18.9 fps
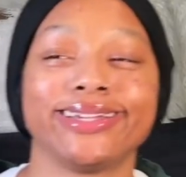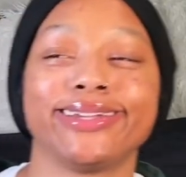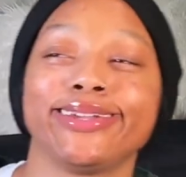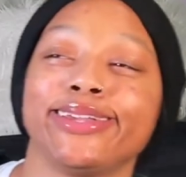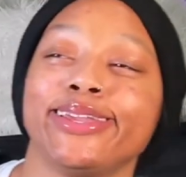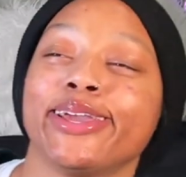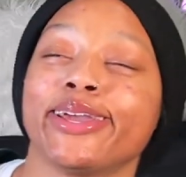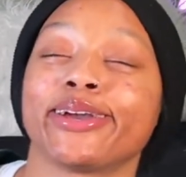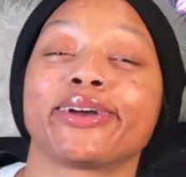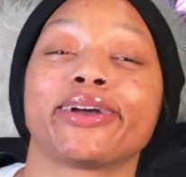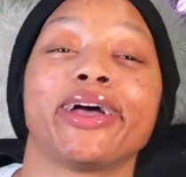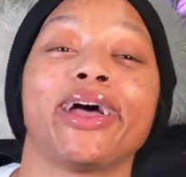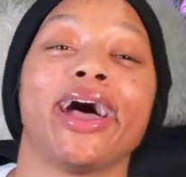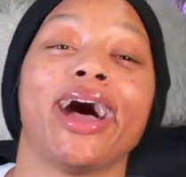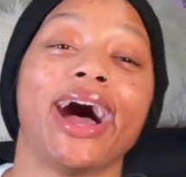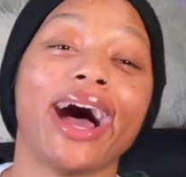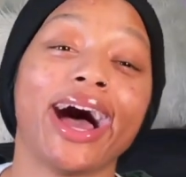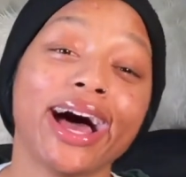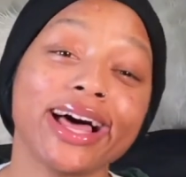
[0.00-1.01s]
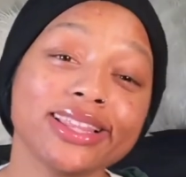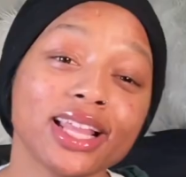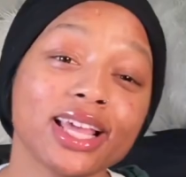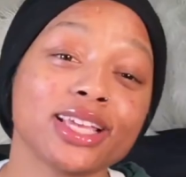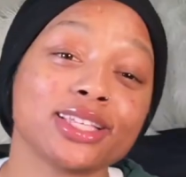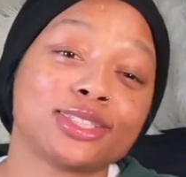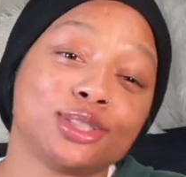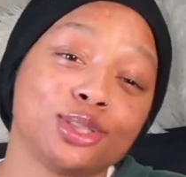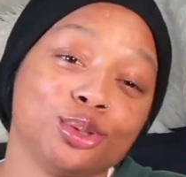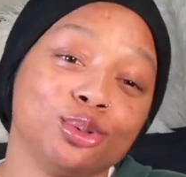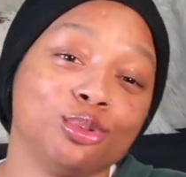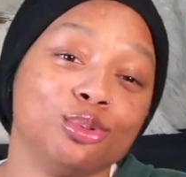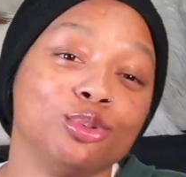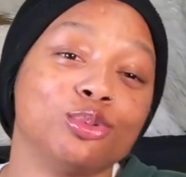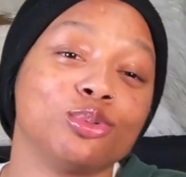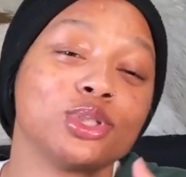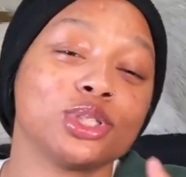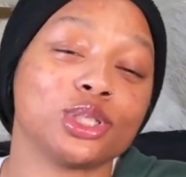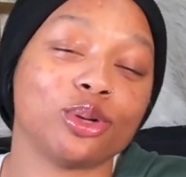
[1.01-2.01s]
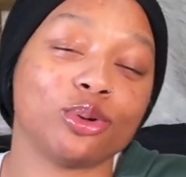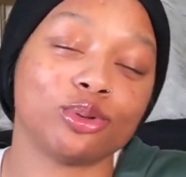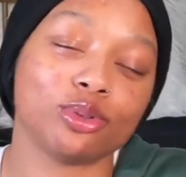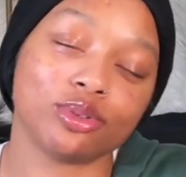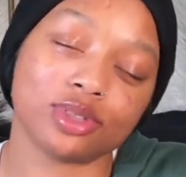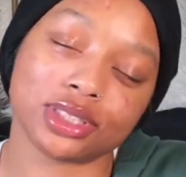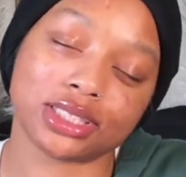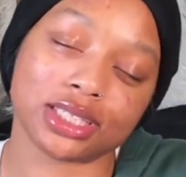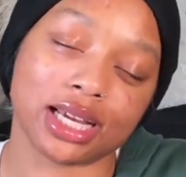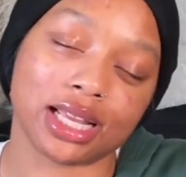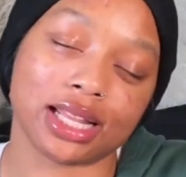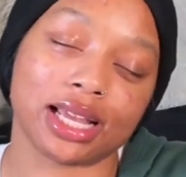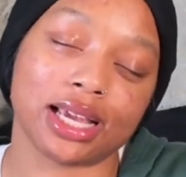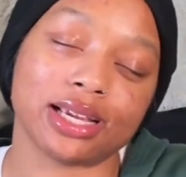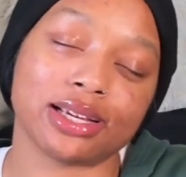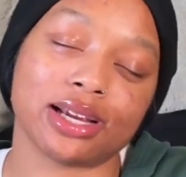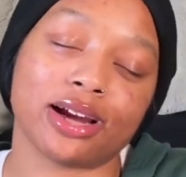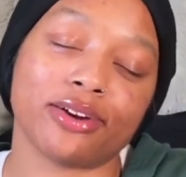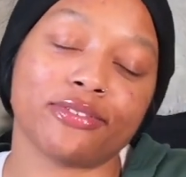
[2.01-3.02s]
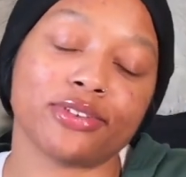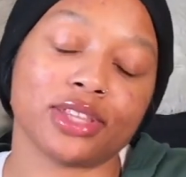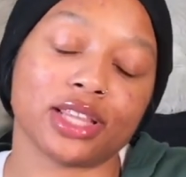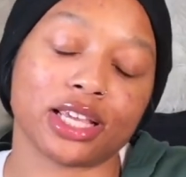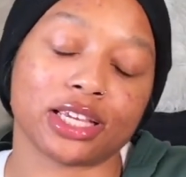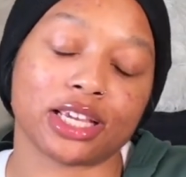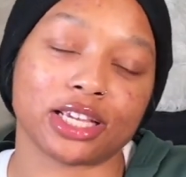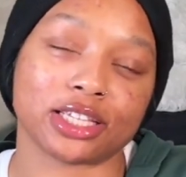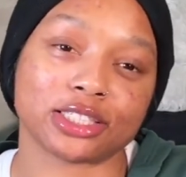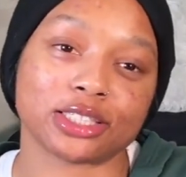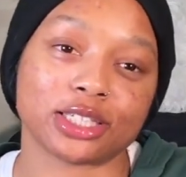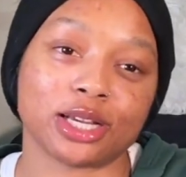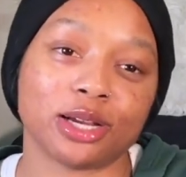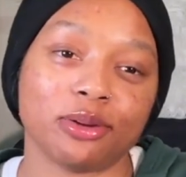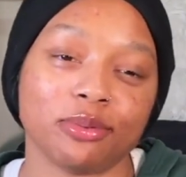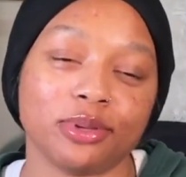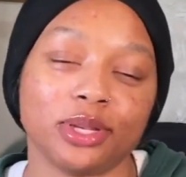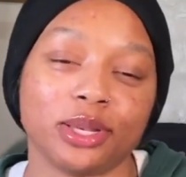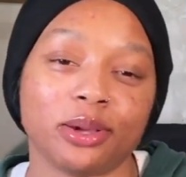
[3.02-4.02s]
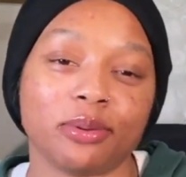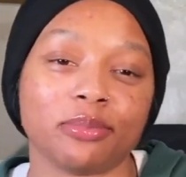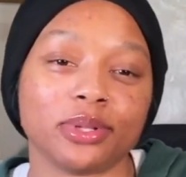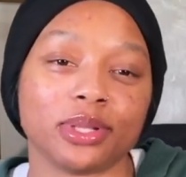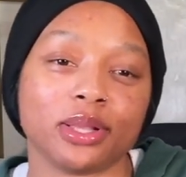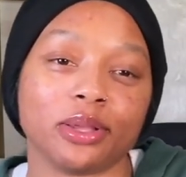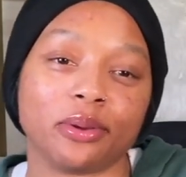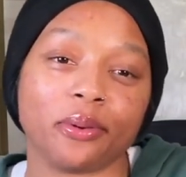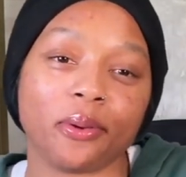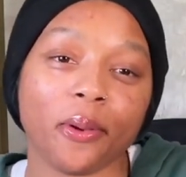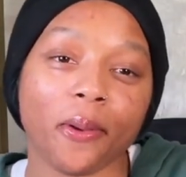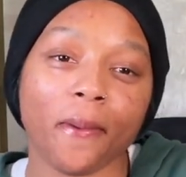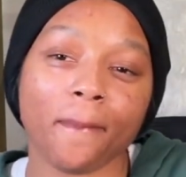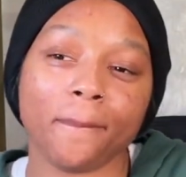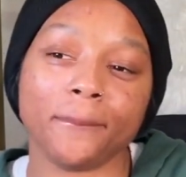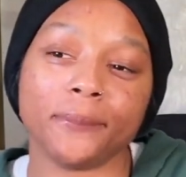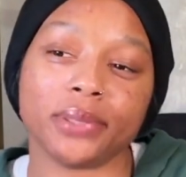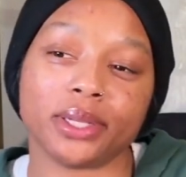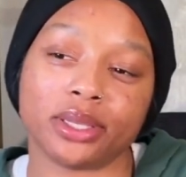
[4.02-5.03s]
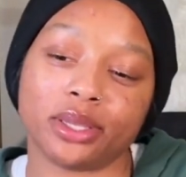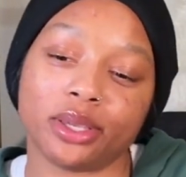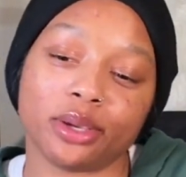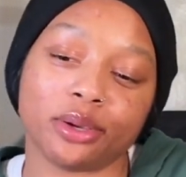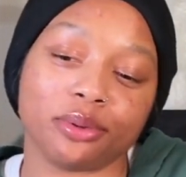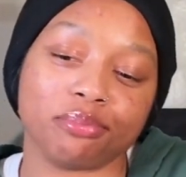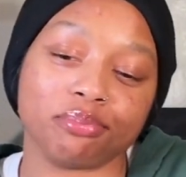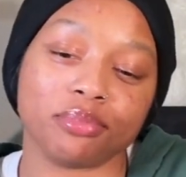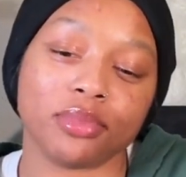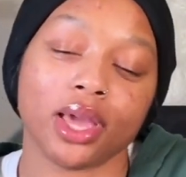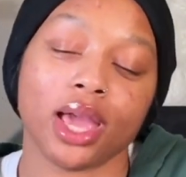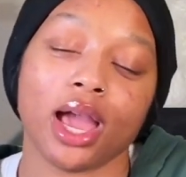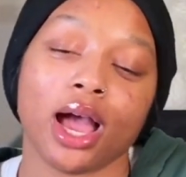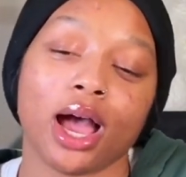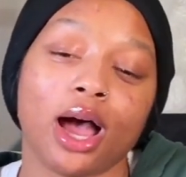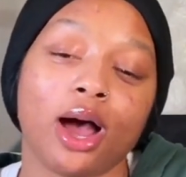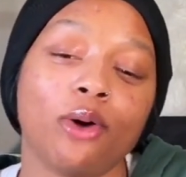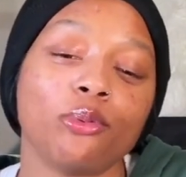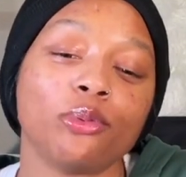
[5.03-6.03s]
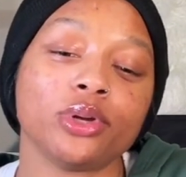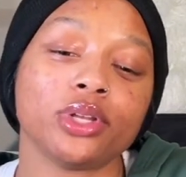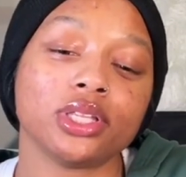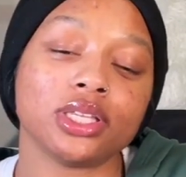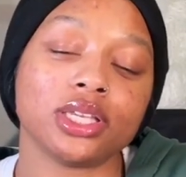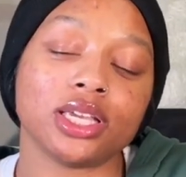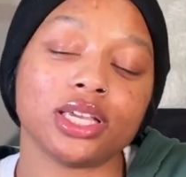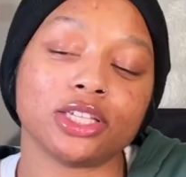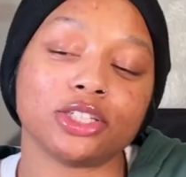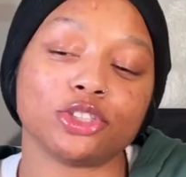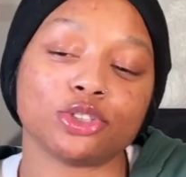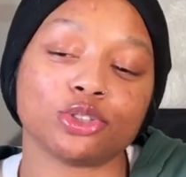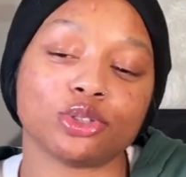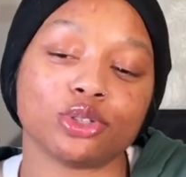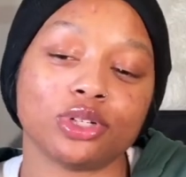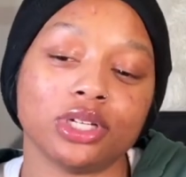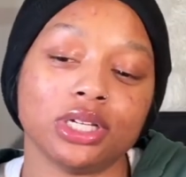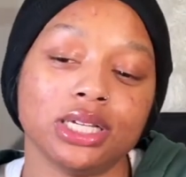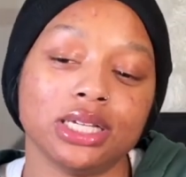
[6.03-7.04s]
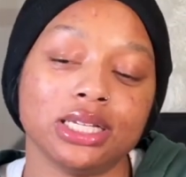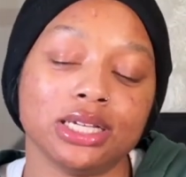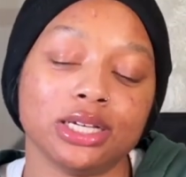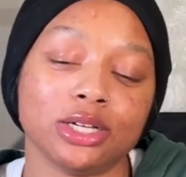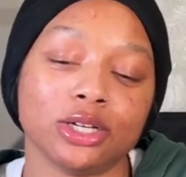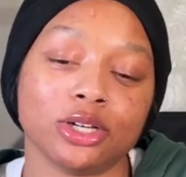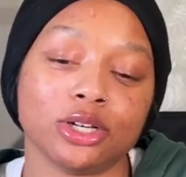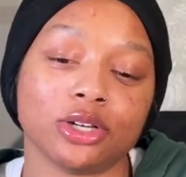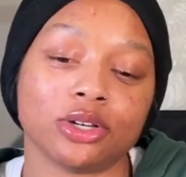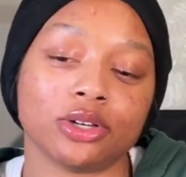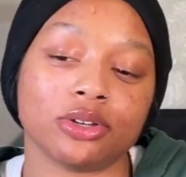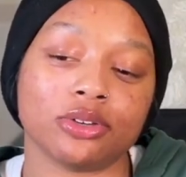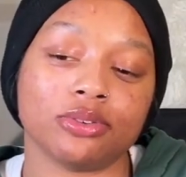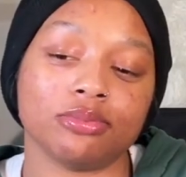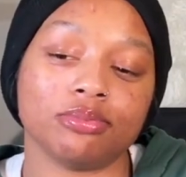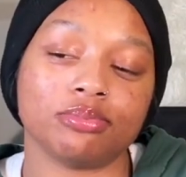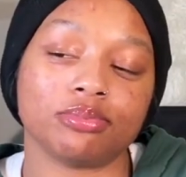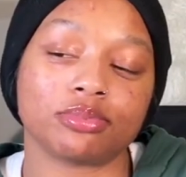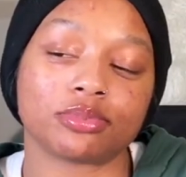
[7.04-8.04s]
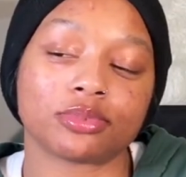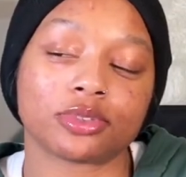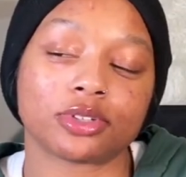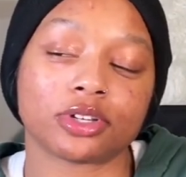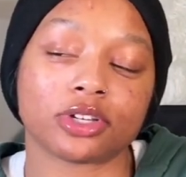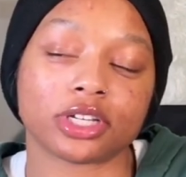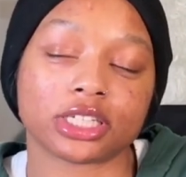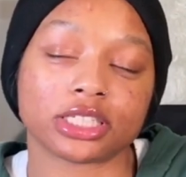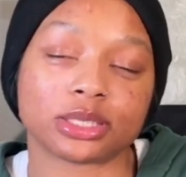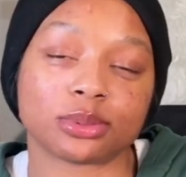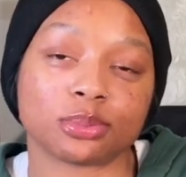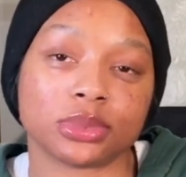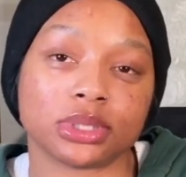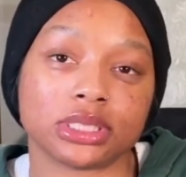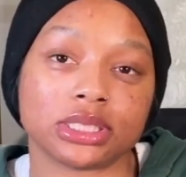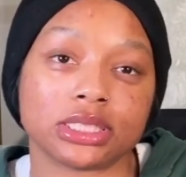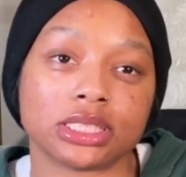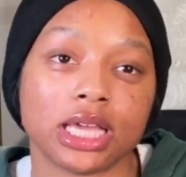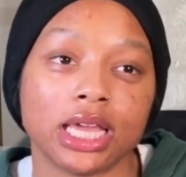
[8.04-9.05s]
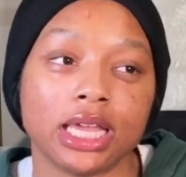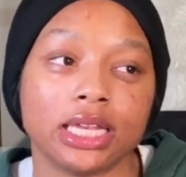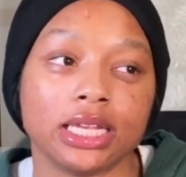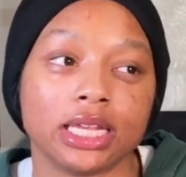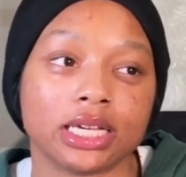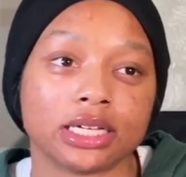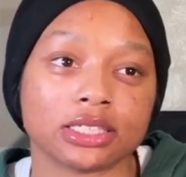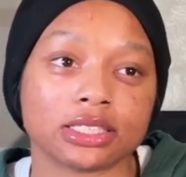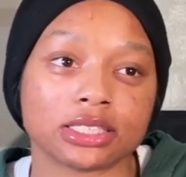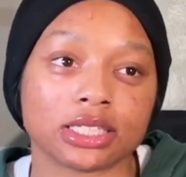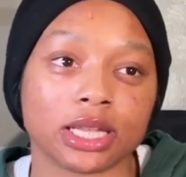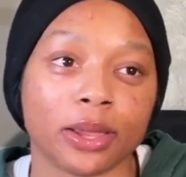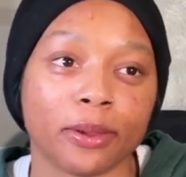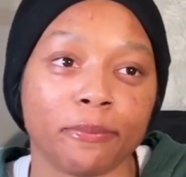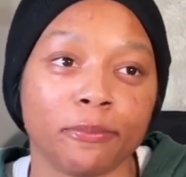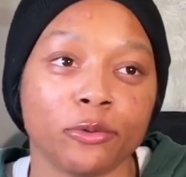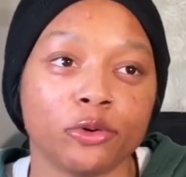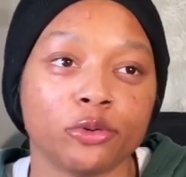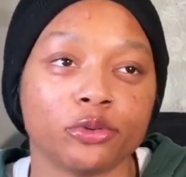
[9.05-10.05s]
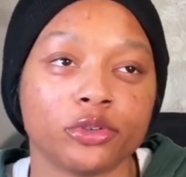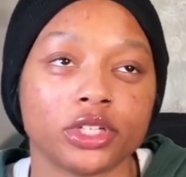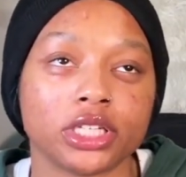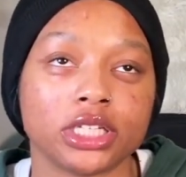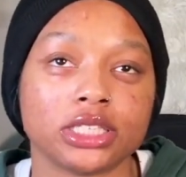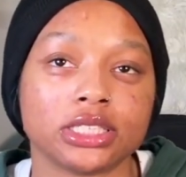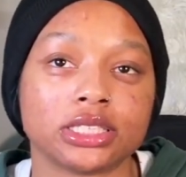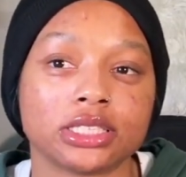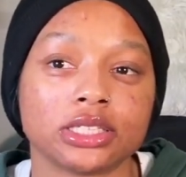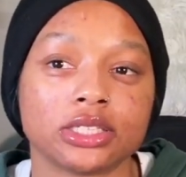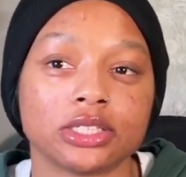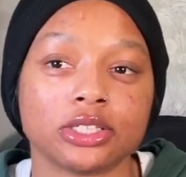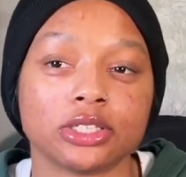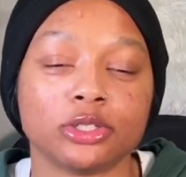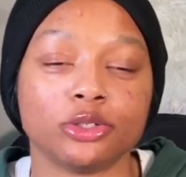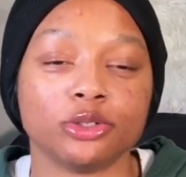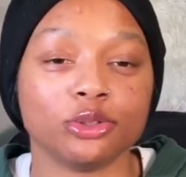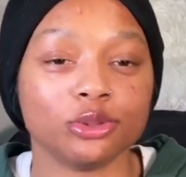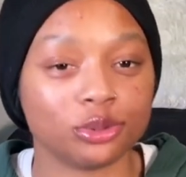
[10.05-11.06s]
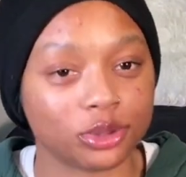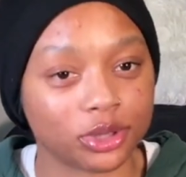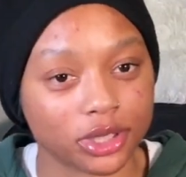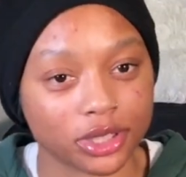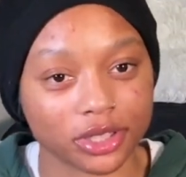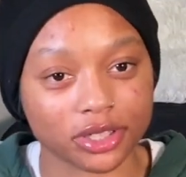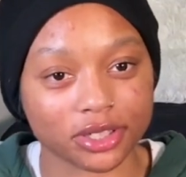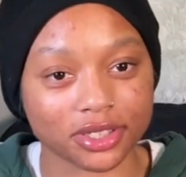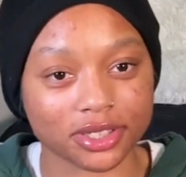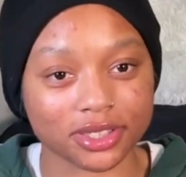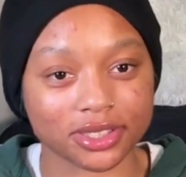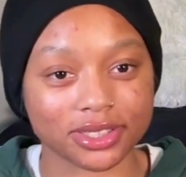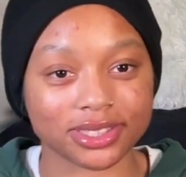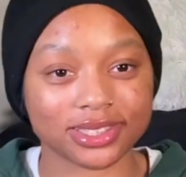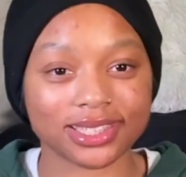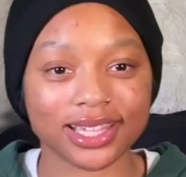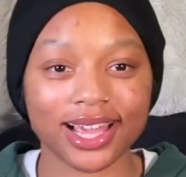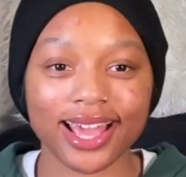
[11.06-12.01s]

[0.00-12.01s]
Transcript: yeah, I like 2. What y'all like? I feel like y'all should comment down below. But yeah, I really enjoyed Christmas. Now it's like moving into New Year's.